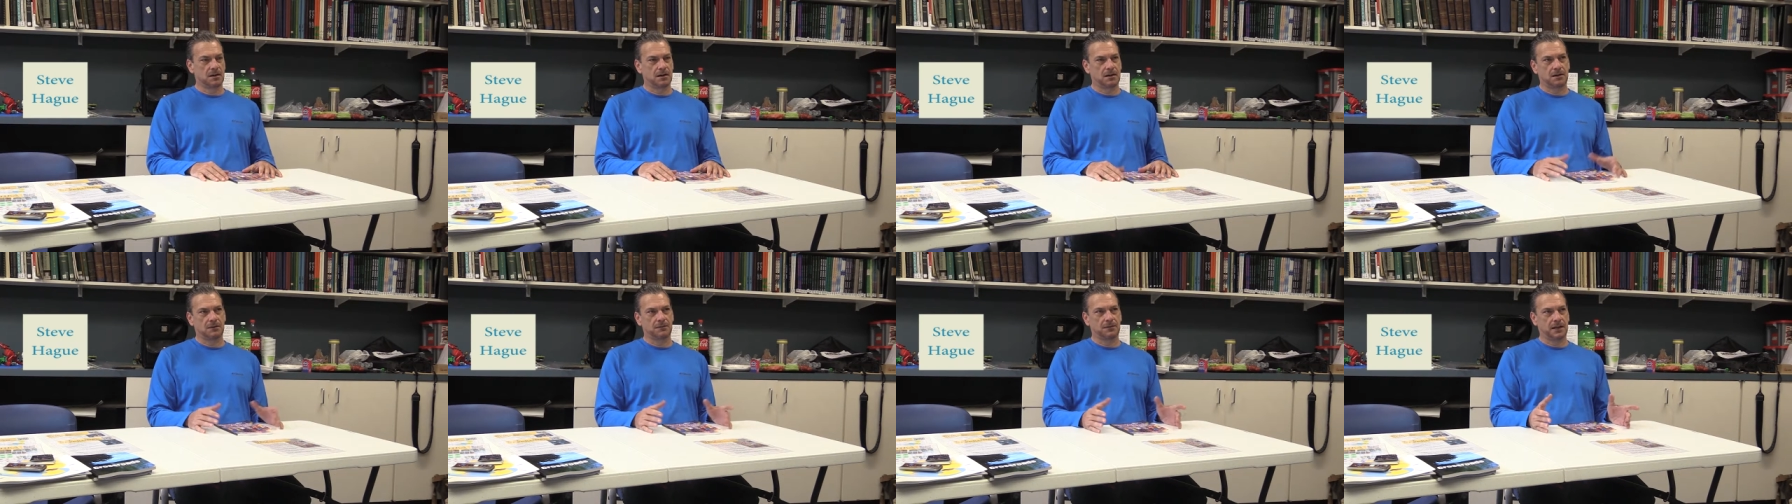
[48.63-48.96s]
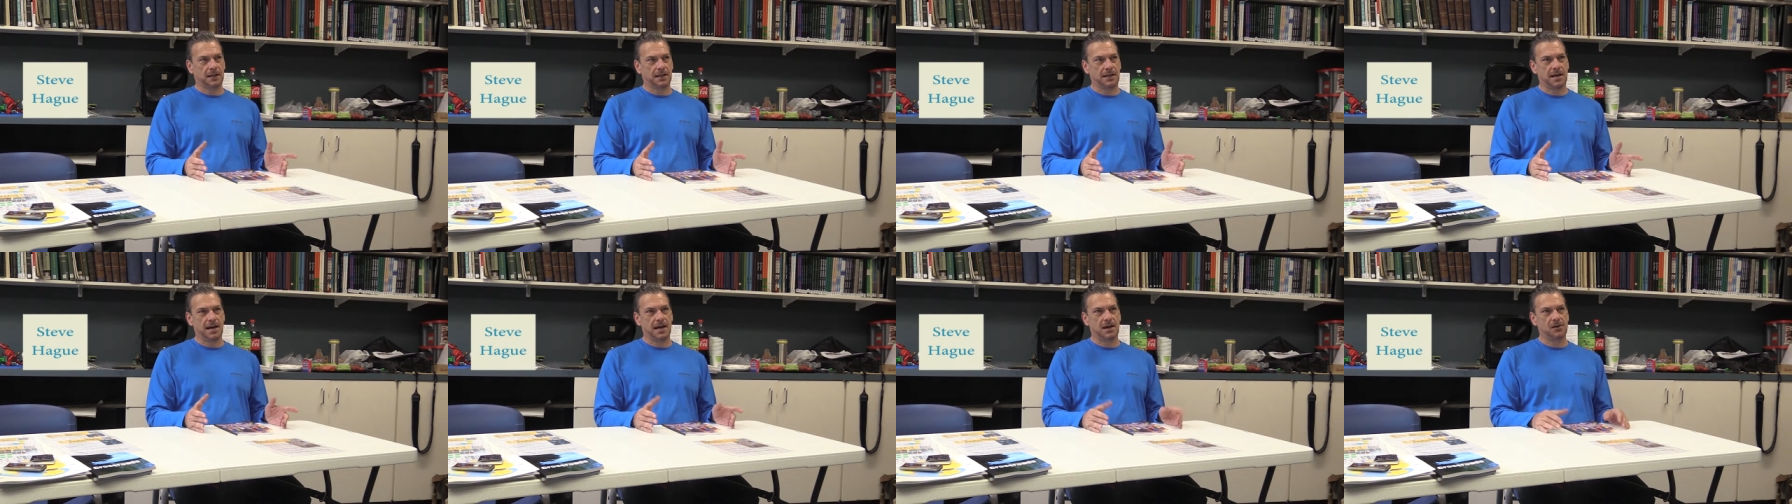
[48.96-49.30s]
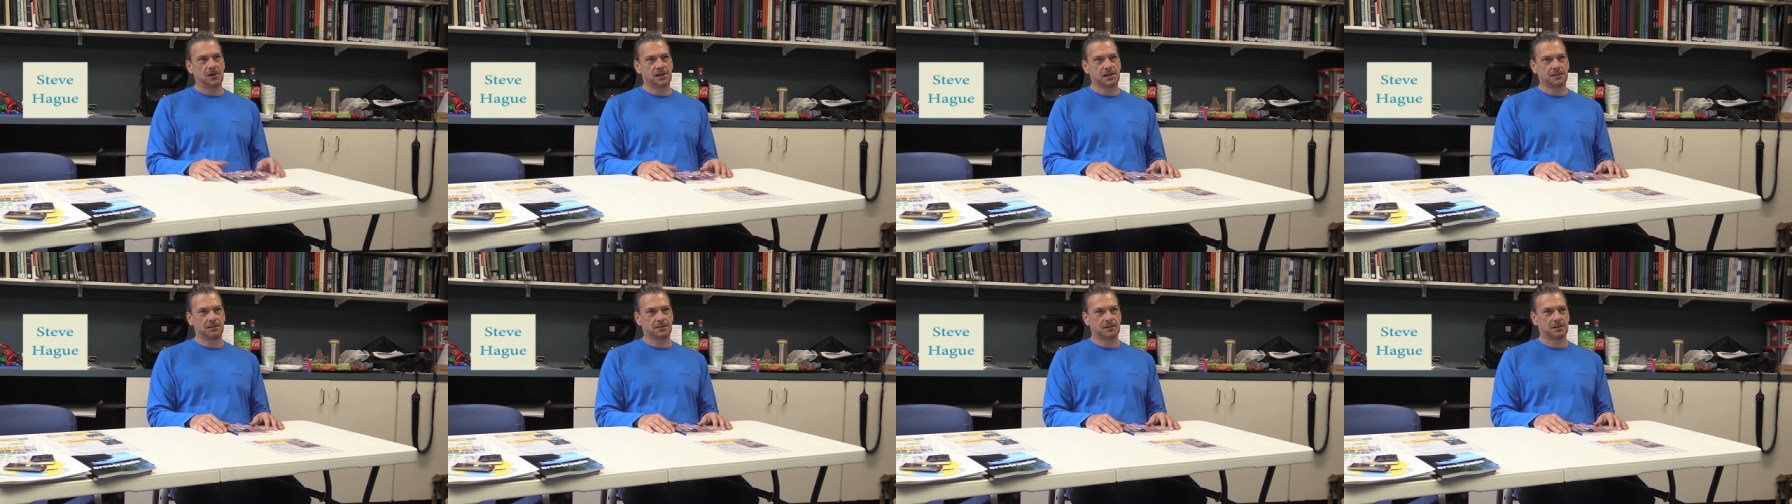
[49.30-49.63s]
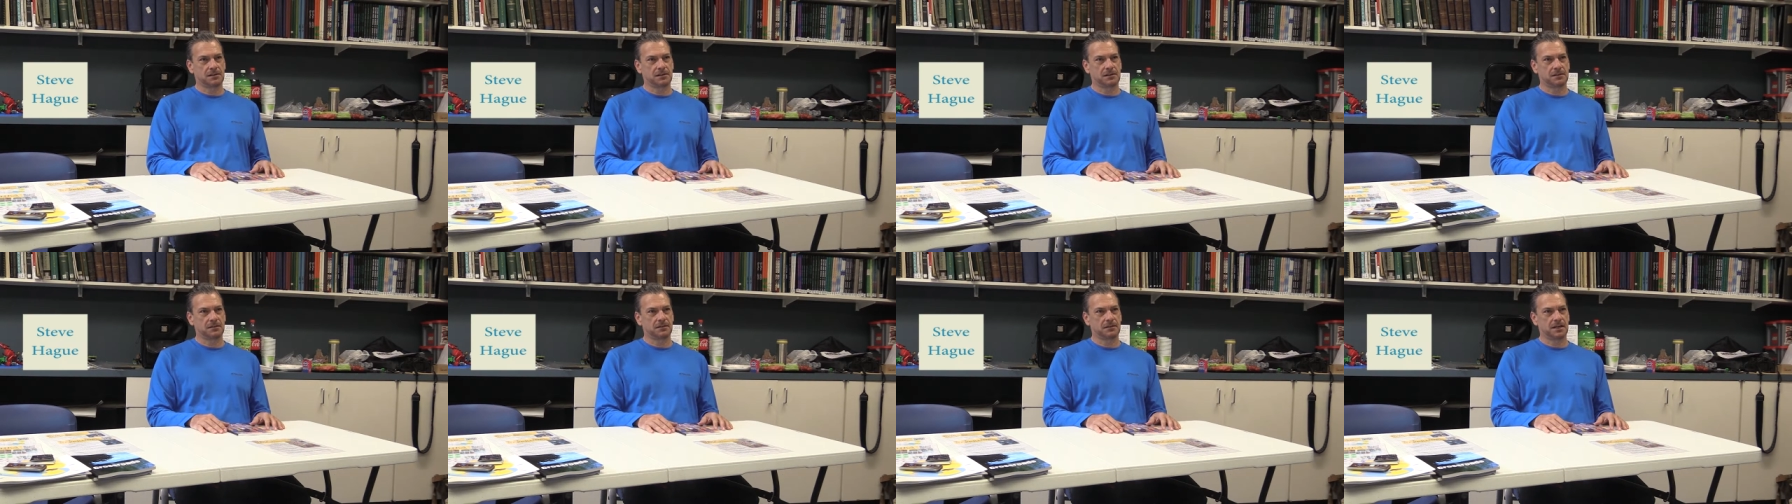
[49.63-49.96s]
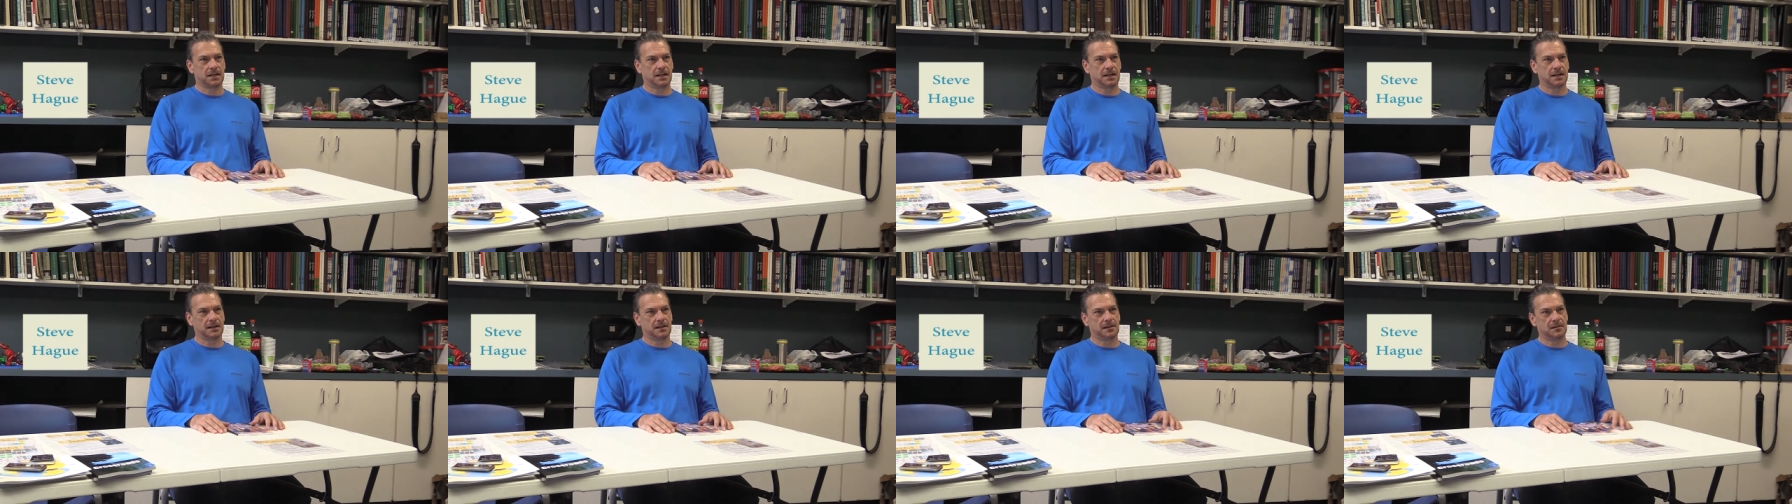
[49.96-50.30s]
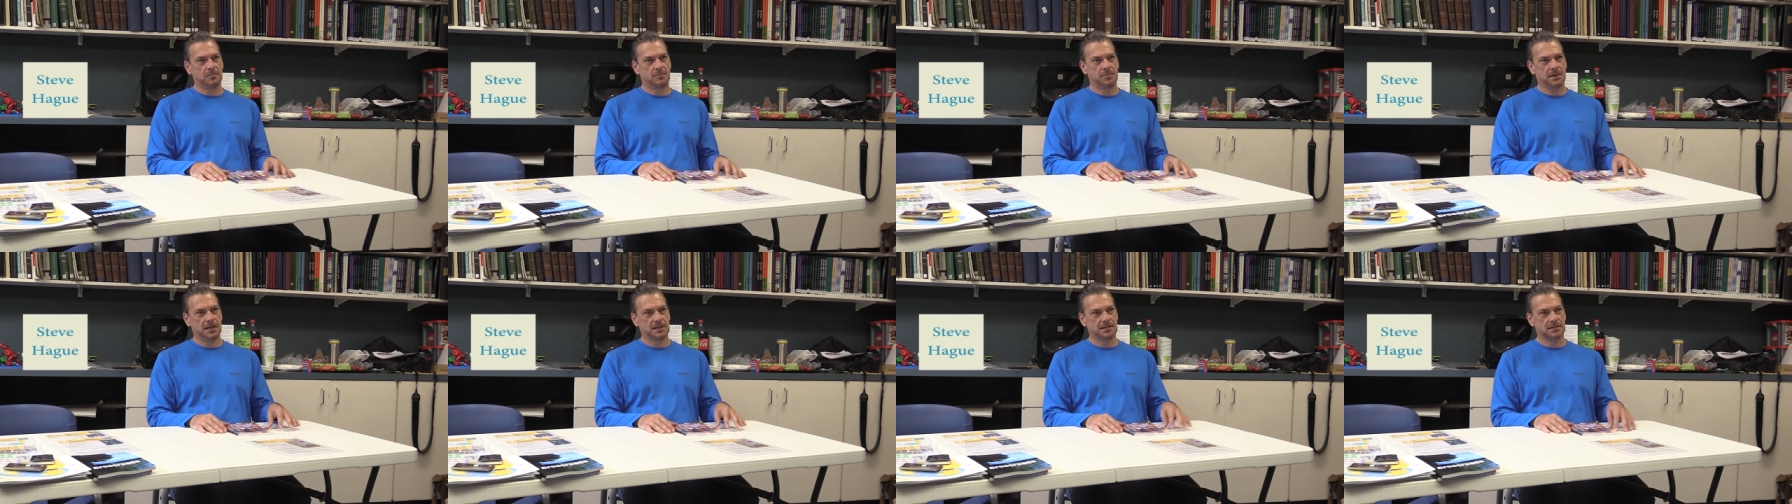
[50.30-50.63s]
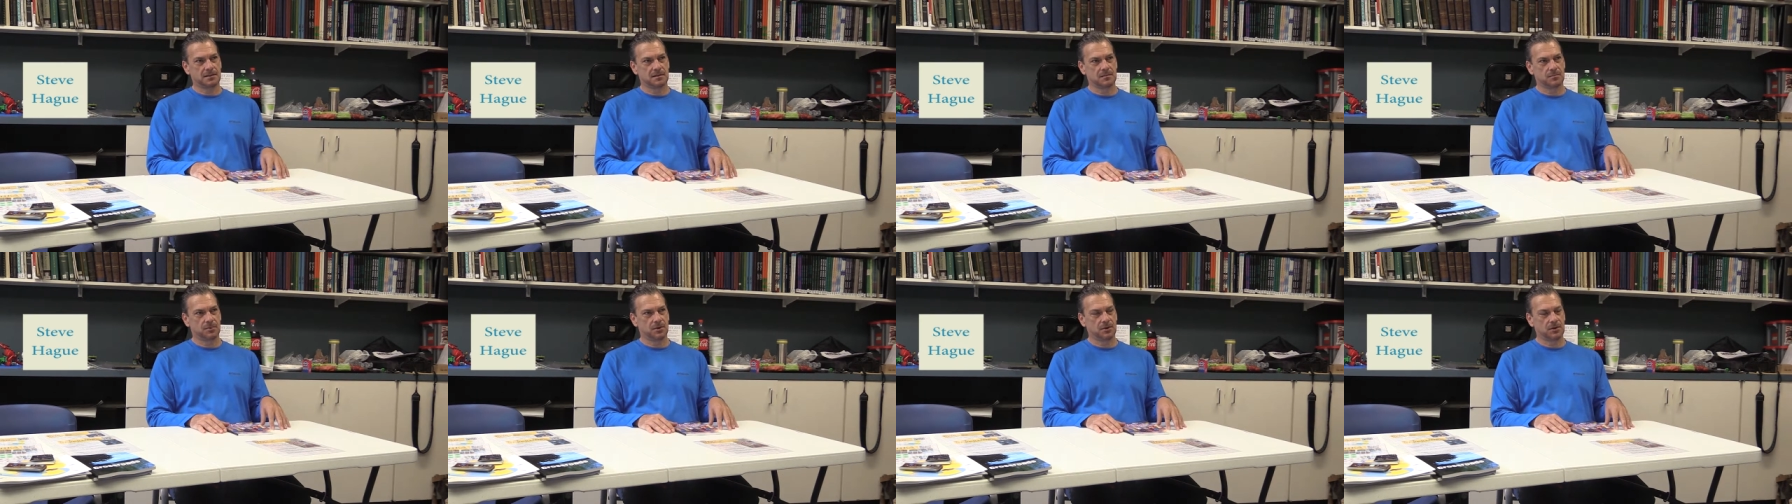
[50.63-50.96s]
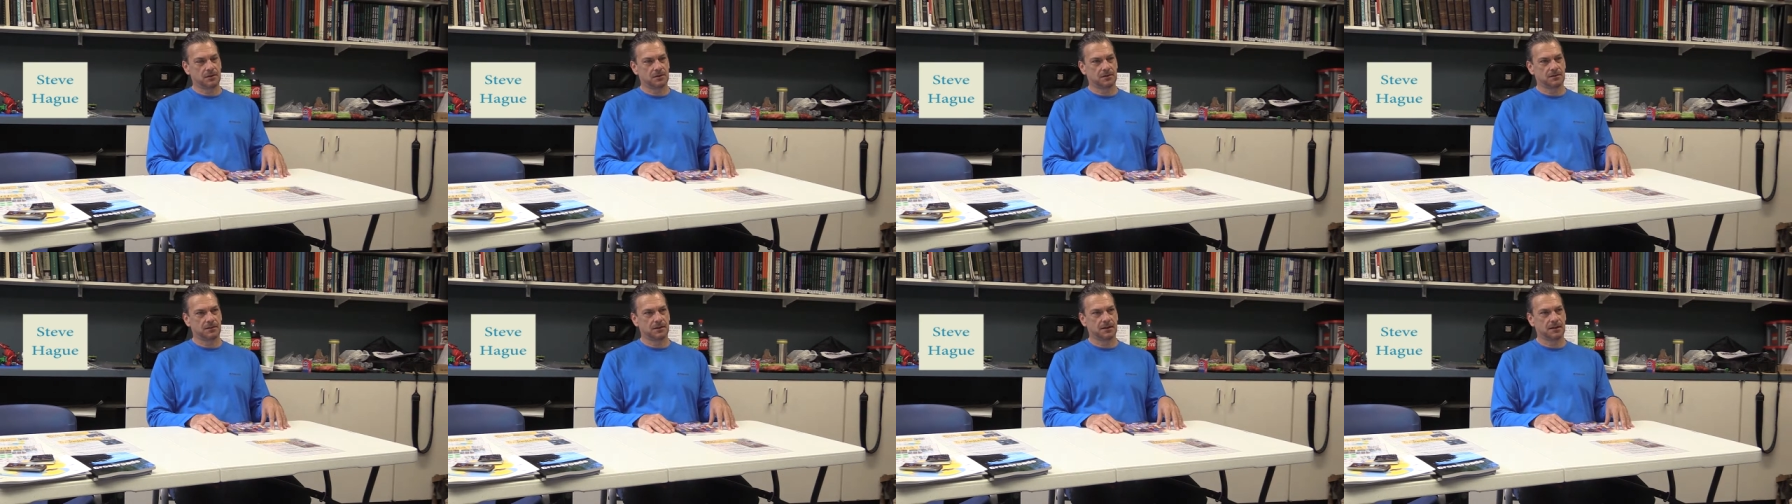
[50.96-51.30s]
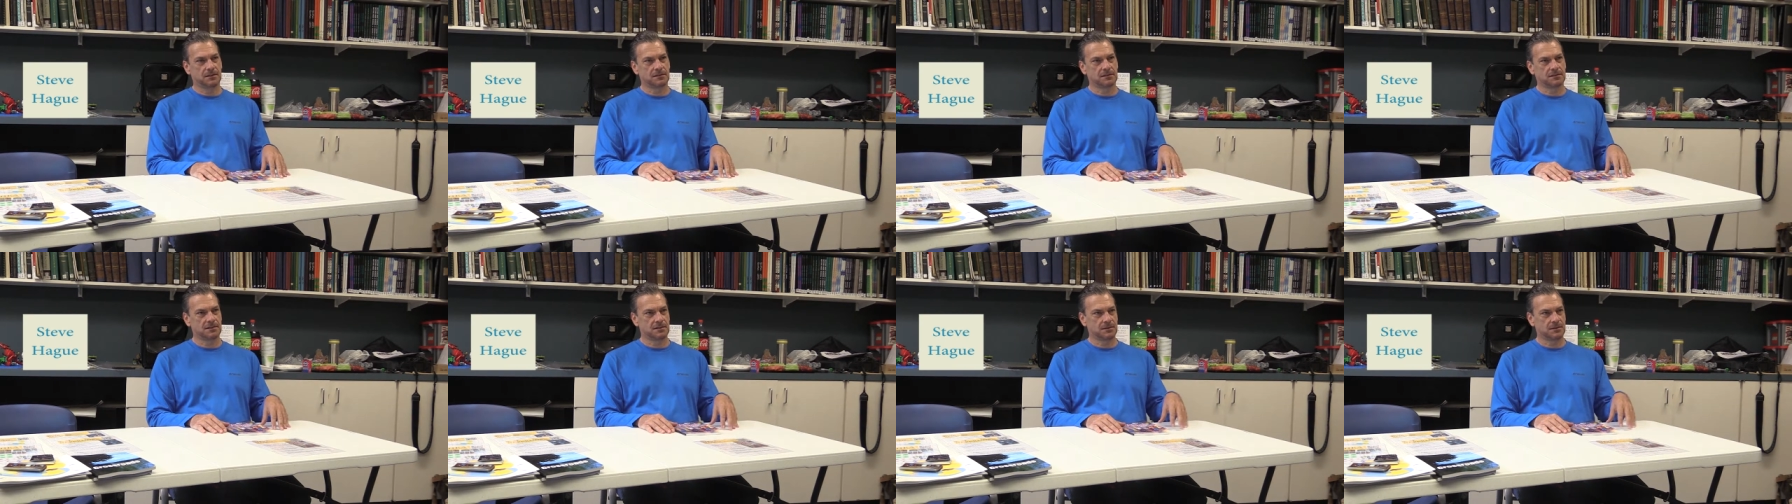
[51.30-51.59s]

of a character that I could base the book around.